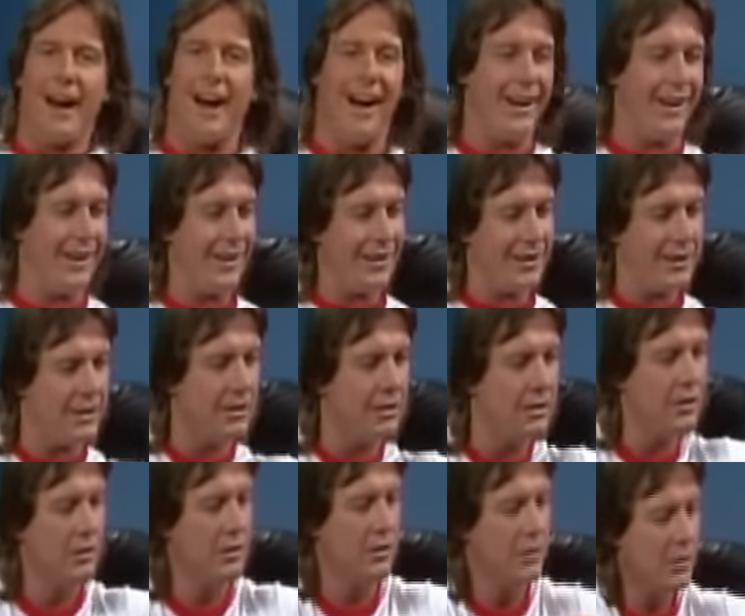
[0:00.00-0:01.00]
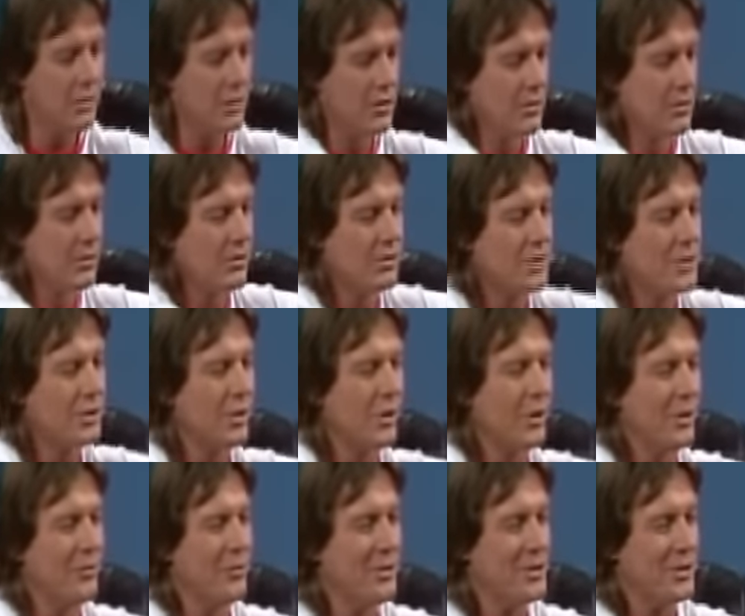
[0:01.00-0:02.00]
you're impressed, I guess.
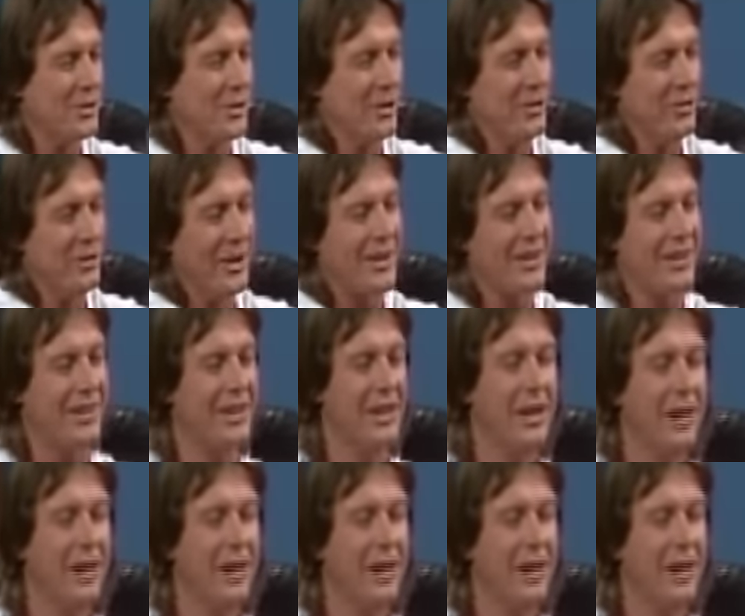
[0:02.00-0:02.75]
Sorry, sorry, Rick.